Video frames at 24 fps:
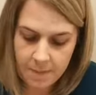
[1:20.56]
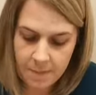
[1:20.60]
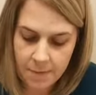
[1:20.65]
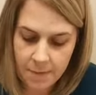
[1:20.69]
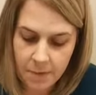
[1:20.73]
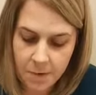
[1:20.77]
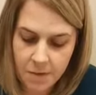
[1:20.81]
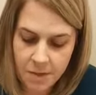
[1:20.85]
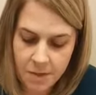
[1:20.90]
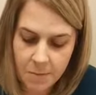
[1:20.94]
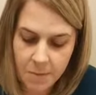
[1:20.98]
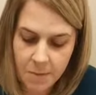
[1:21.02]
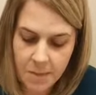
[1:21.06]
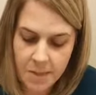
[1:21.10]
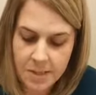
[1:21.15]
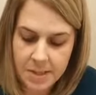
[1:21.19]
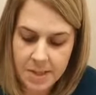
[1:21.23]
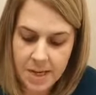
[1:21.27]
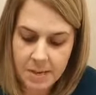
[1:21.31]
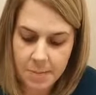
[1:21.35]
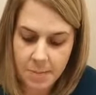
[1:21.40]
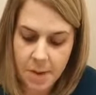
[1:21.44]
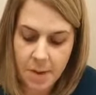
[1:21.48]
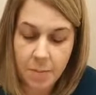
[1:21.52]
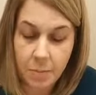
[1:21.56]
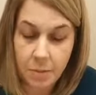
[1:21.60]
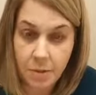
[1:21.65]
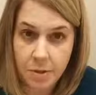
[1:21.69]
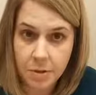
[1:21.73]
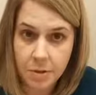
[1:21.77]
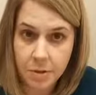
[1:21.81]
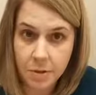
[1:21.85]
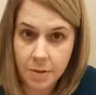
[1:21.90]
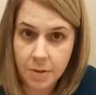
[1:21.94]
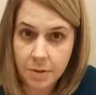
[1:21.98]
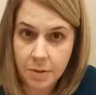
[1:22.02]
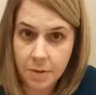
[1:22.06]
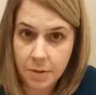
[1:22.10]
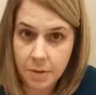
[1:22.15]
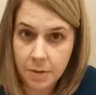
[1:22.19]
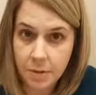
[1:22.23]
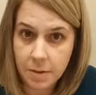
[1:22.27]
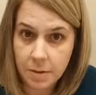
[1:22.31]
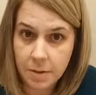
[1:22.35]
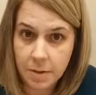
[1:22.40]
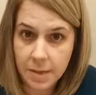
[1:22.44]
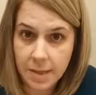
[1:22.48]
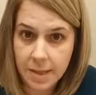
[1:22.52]
first I'm going to take my blender
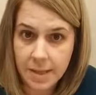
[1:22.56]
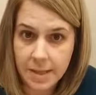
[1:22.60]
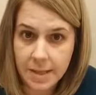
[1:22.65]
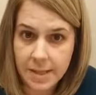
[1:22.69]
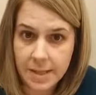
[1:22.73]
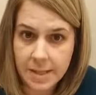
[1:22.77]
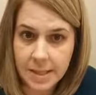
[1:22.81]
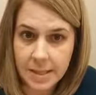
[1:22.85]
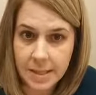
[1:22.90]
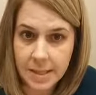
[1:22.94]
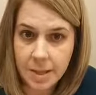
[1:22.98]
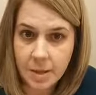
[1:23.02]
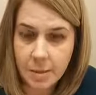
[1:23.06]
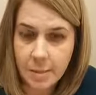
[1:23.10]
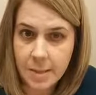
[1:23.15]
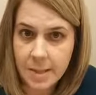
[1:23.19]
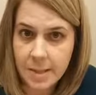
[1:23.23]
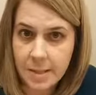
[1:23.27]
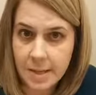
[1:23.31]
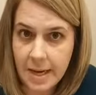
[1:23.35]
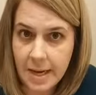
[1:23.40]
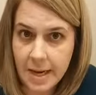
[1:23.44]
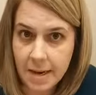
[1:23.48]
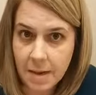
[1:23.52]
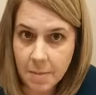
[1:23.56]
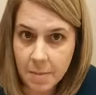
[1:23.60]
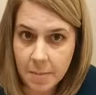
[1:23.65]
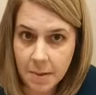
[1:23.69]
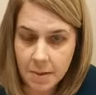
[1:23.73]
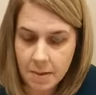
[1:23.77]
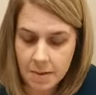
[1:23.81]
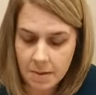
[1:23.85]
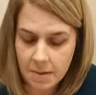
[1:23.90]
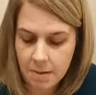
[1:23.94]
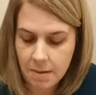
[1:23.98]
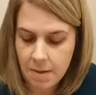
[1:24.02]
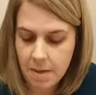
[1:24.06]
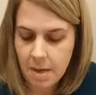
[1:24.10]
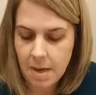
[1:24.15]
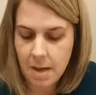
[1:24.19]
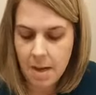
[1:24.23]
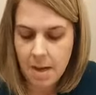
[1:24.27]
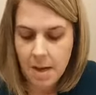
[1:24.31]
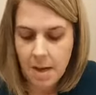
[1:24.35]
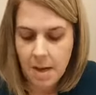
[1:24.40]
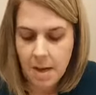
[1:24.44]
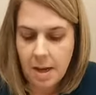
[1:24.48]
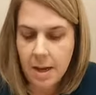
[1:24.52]
full. It is a little bit damp,
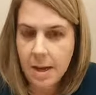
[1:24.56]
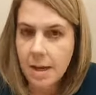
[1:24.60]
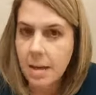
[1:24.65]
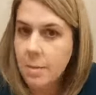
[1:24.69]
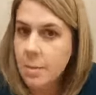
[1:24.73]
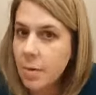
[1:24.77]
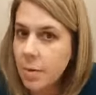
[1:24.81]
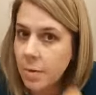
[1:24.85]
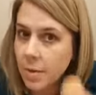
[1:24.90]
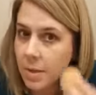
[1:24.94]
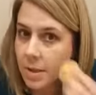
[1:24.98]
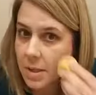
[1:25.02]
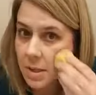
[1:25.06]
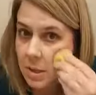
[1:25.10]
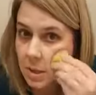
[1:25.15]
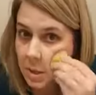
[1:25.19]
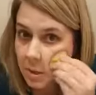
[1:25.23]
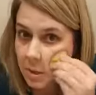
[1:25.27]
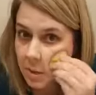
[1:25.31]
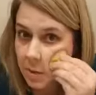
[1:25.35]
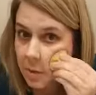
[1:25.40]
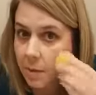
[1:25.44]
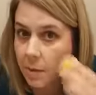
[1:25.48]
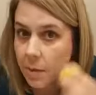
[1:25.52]
and I'm going to